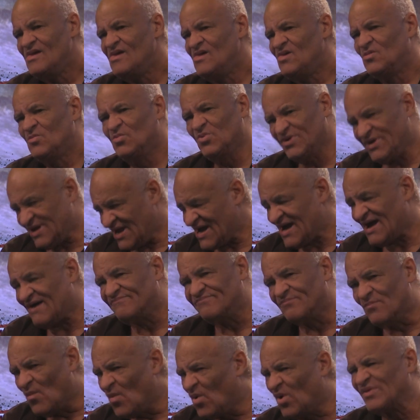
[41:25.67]
would have
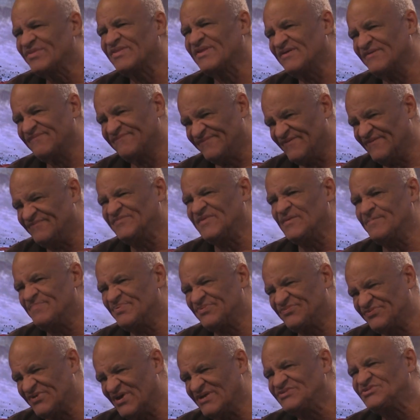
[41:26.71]
more than a
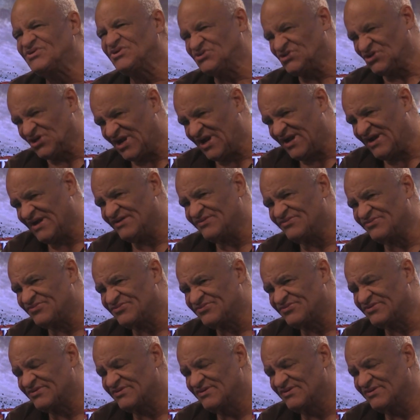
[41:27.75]
50% chance